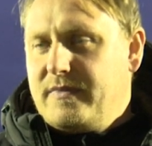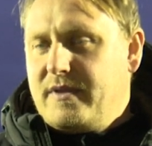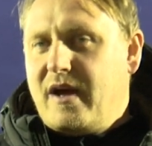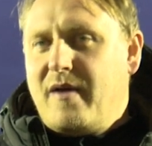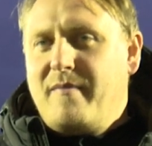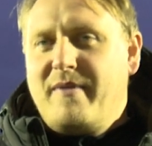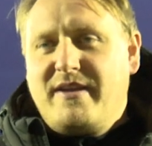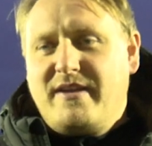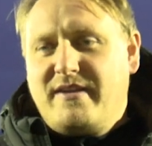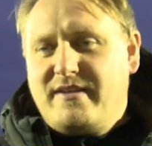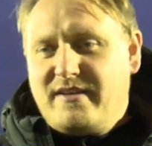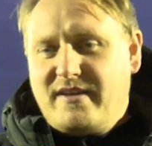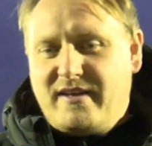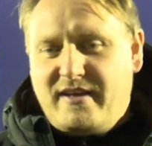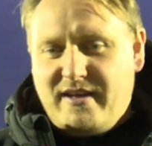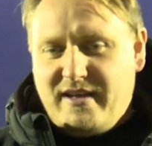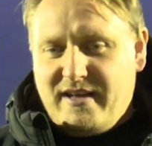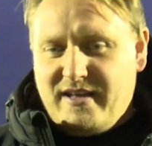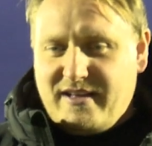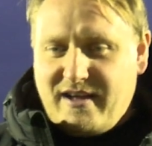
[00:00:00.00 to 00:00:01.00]
I mean,
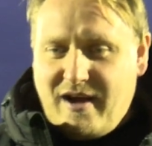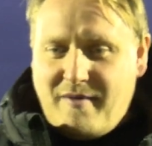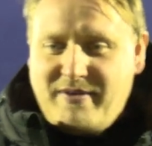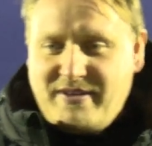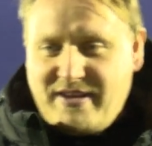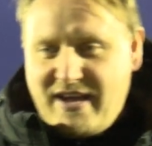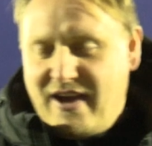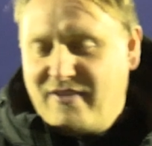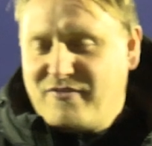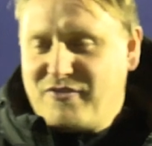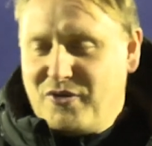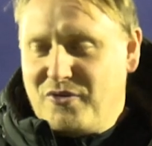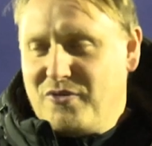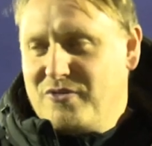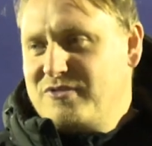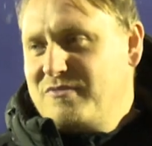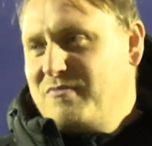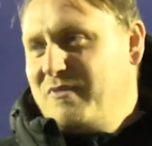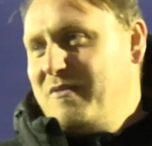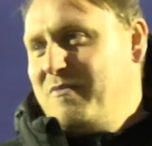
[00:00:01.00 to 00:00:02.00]
yeah, of
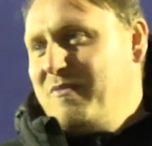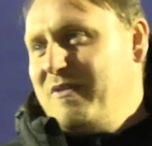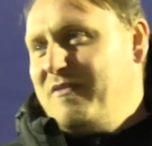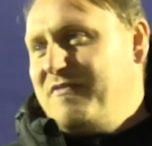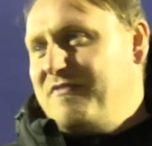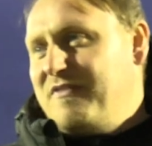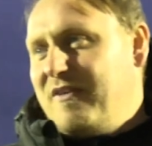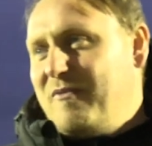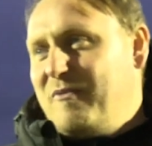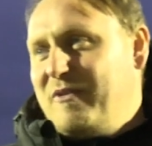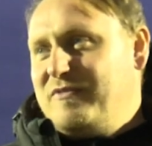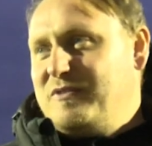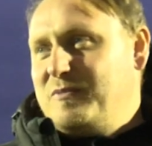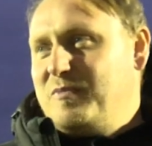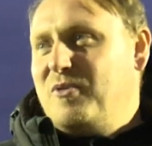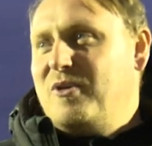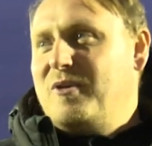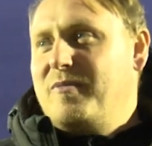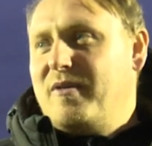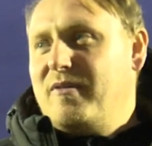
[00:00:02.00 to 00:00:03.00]
course we've
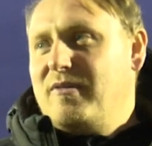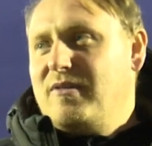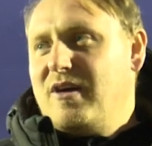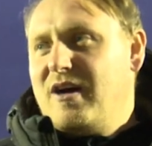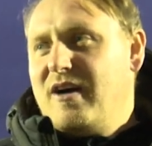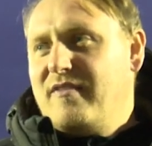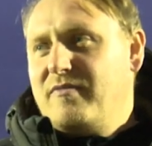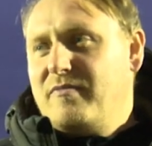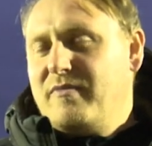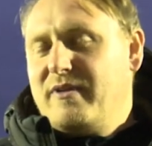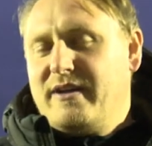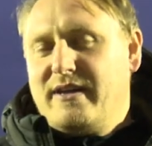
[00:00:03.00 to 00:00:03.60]
spoken about it a lot, haven't we?